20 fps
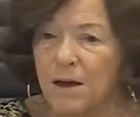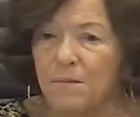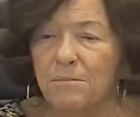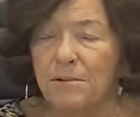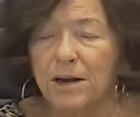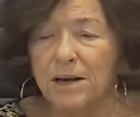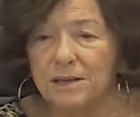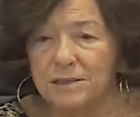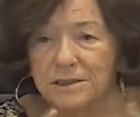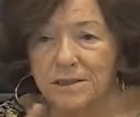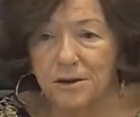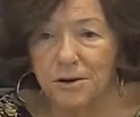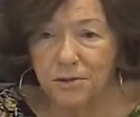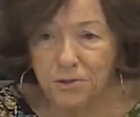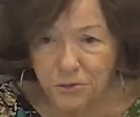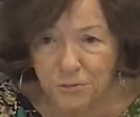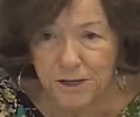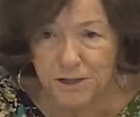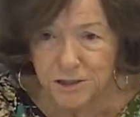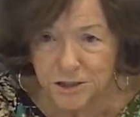Because there are
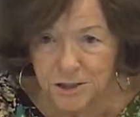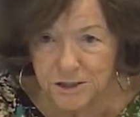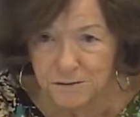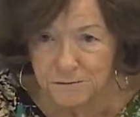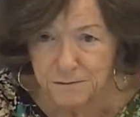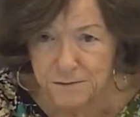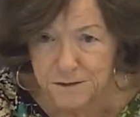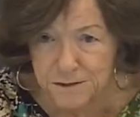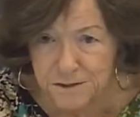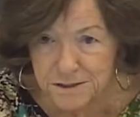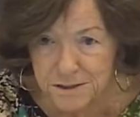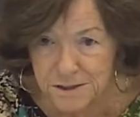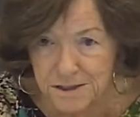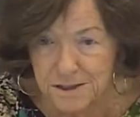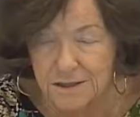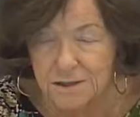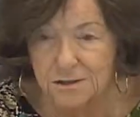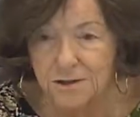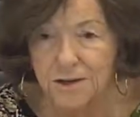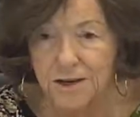three shifts.
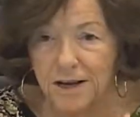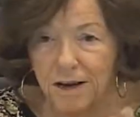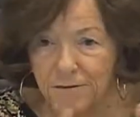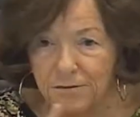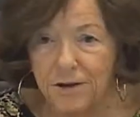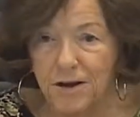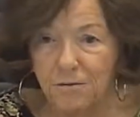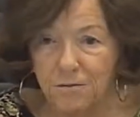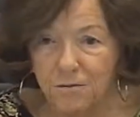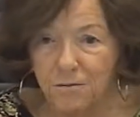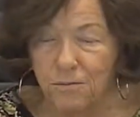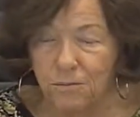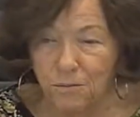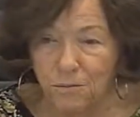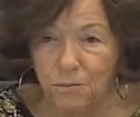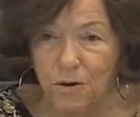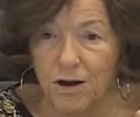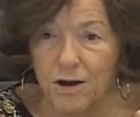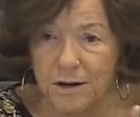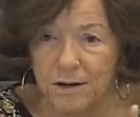So you have to have
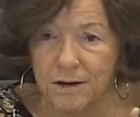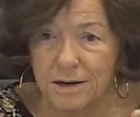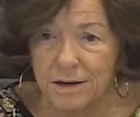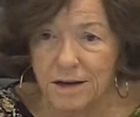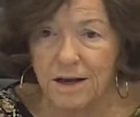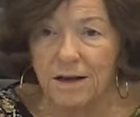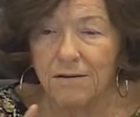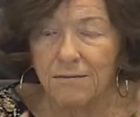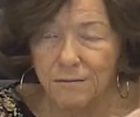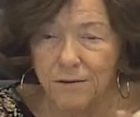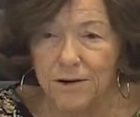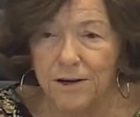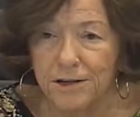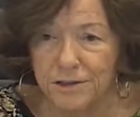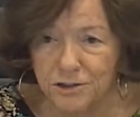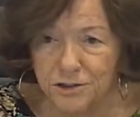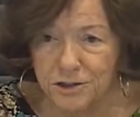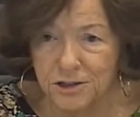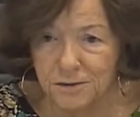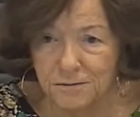one for each
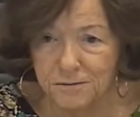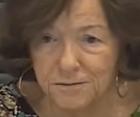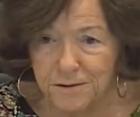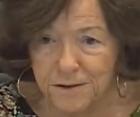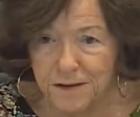shift.